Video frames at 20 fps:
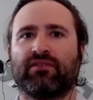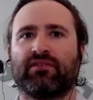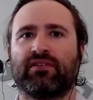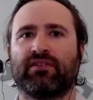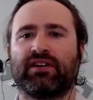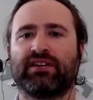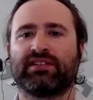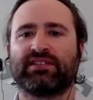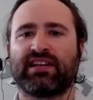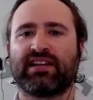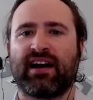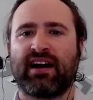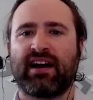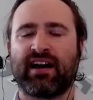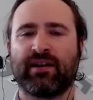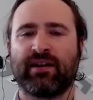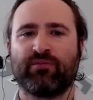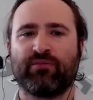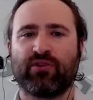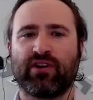a
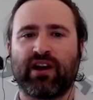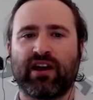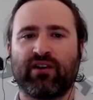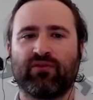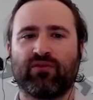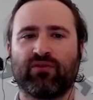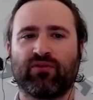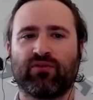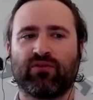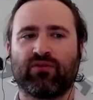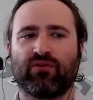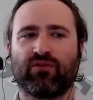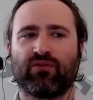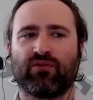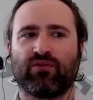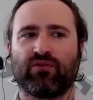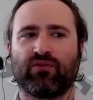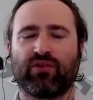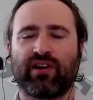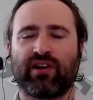time where
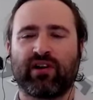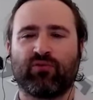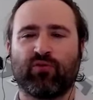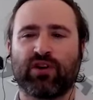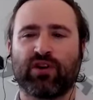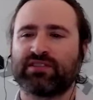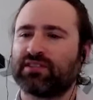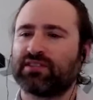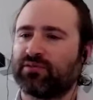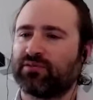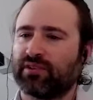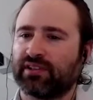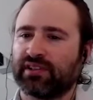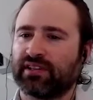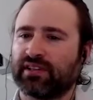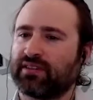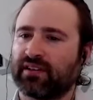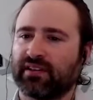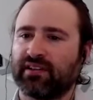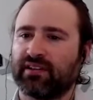I wasn't really
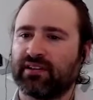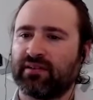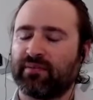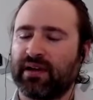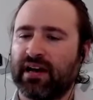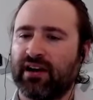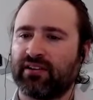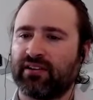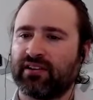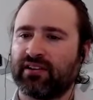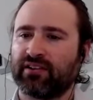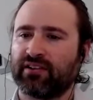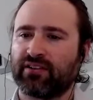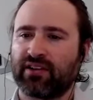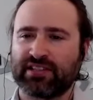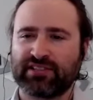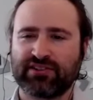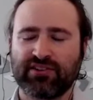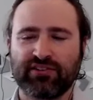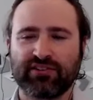thinking about it. I
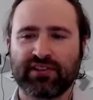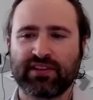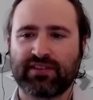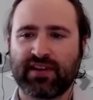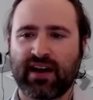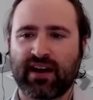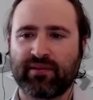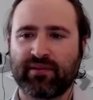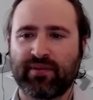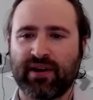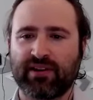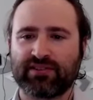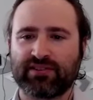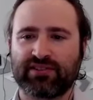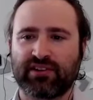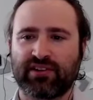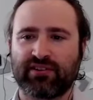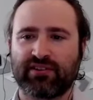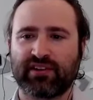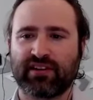certainly thought about
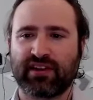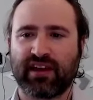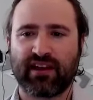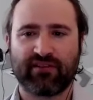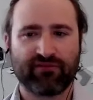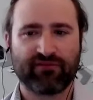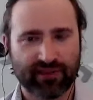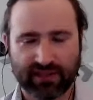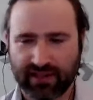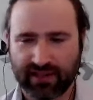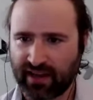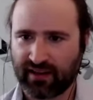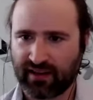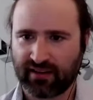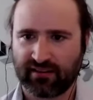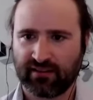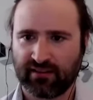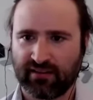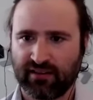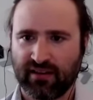stuttering every day,
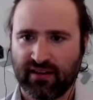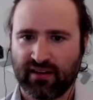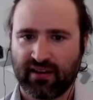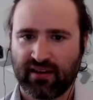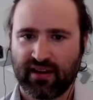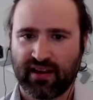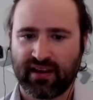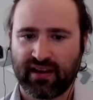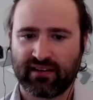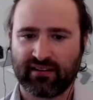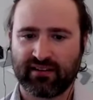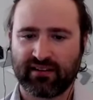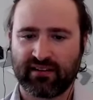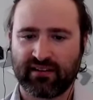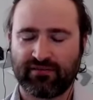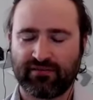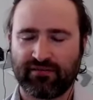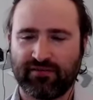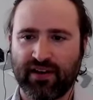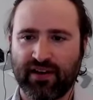and
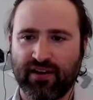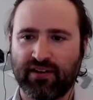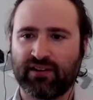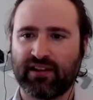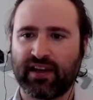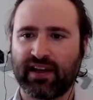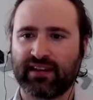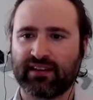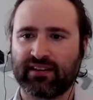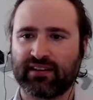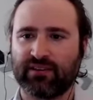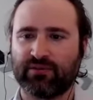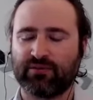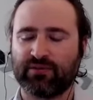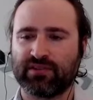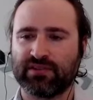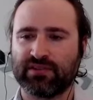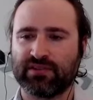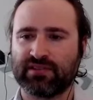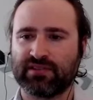it felt like it
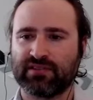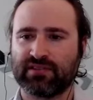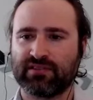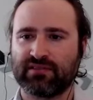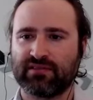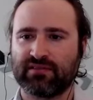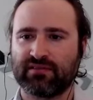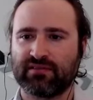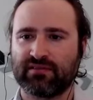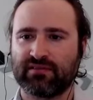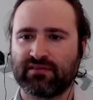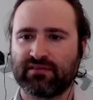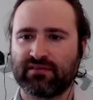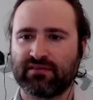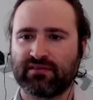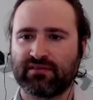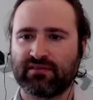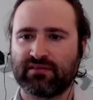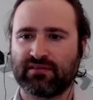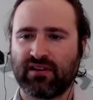was
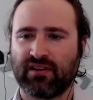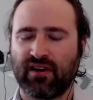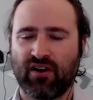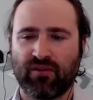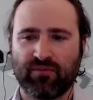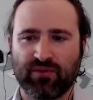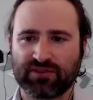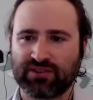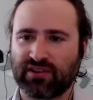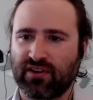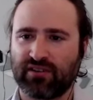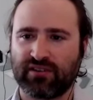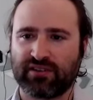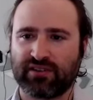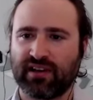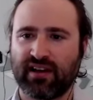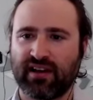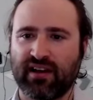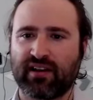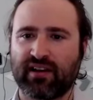almost all the
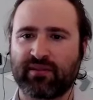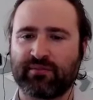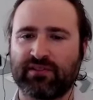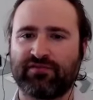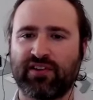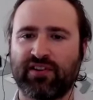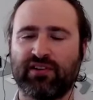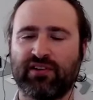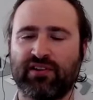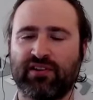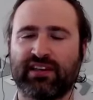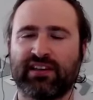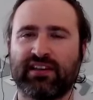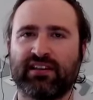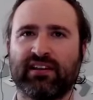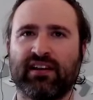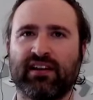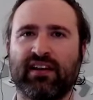time. It felt like it